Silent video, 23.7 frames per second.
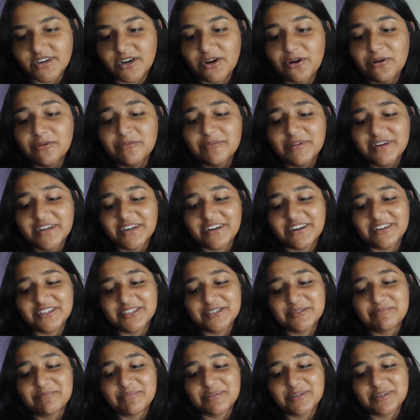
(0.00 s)
Oh my
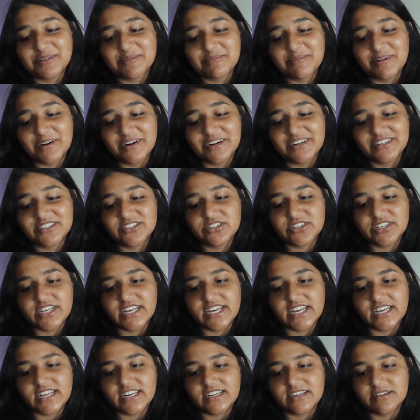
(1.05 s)
gosh, bookmarks. You're
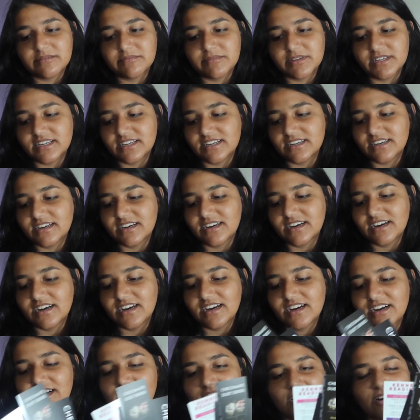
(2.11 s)
kidding me.
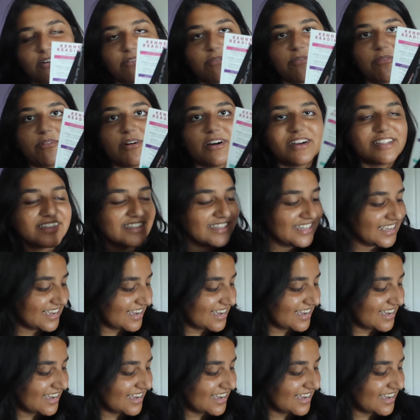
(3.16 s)
What the